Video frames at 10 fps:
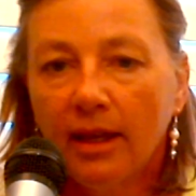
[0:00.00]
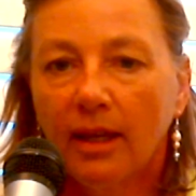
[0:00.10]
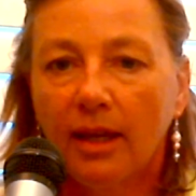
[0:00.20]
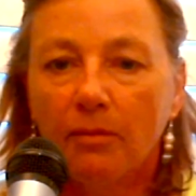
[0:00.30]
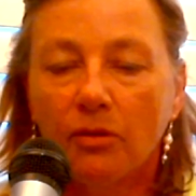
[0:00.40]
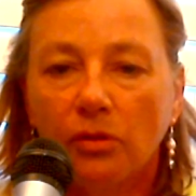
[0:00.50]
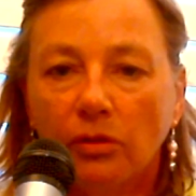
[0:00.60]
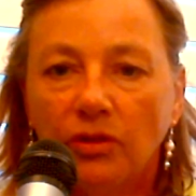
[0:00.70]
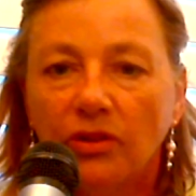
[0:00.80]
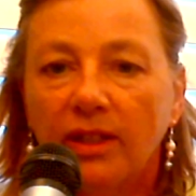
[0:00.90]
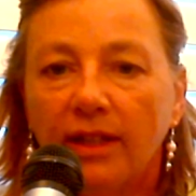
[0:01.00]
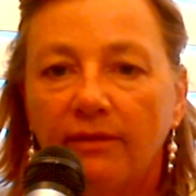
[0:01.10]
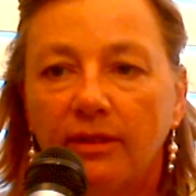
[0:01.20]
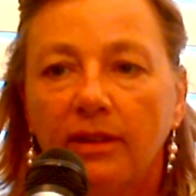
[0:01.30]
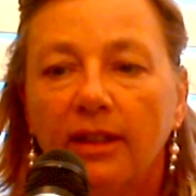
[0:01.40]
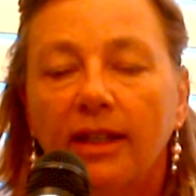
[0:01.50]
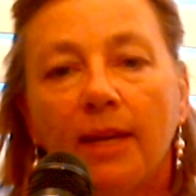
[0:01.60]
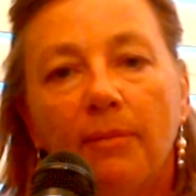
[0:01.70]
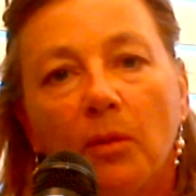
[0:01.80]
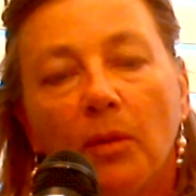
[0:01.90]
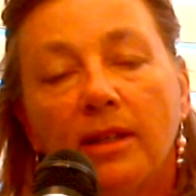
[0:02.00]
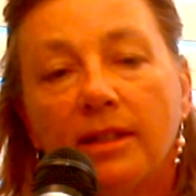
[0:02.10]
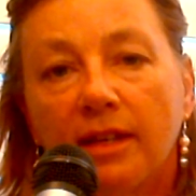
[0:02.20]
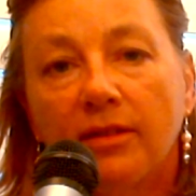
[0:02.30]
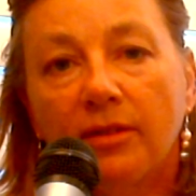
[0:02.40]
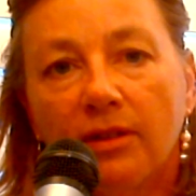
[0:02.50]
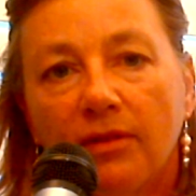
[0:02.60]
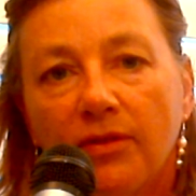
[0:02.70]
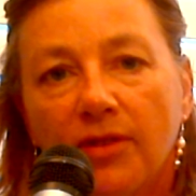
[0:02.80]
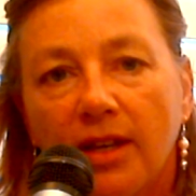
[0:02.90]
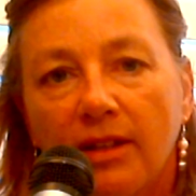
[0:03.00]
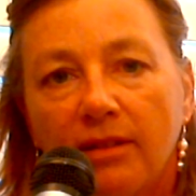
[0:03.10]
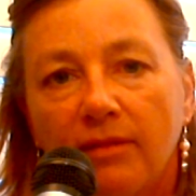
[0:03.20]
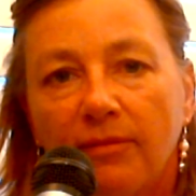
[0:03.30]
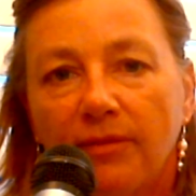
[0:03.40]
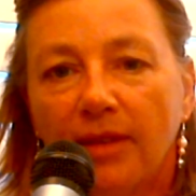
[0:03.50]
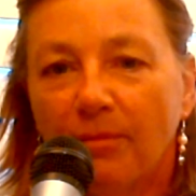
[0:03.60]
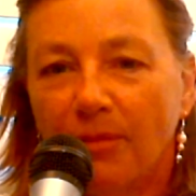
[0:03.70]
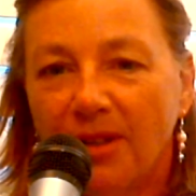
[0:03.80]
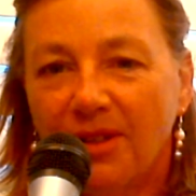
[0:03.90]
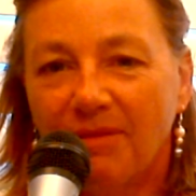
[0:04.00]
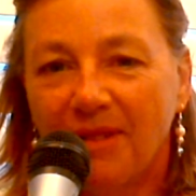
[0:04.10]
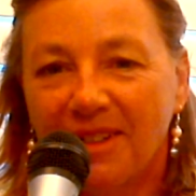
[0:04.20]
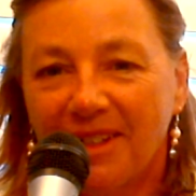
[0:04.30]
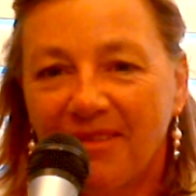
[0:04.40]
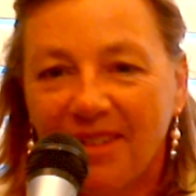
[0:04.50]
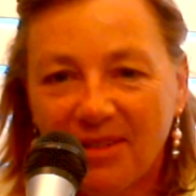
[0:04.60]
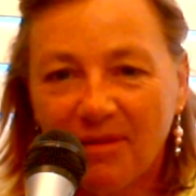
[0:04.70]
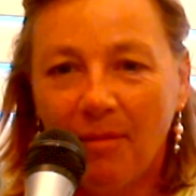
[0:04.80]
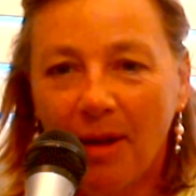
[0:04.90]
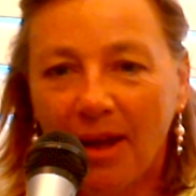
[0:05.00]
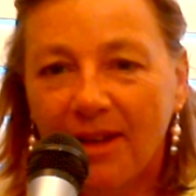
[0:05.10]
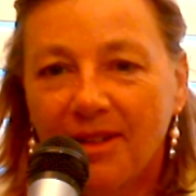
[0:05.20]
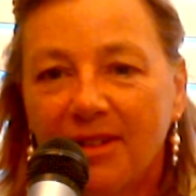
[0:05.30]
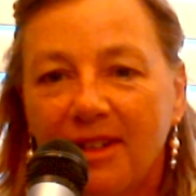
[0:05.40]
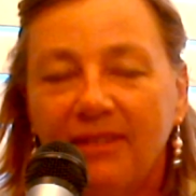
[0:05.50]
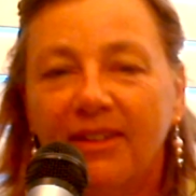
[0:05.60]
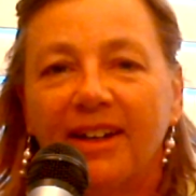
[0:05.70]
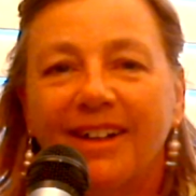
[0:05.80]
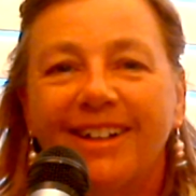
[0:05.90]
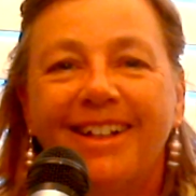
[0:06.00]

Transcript: Keep your shoulders level and keep the weight centered in the saddle. I'm watching myself. That's why my eyes are down there.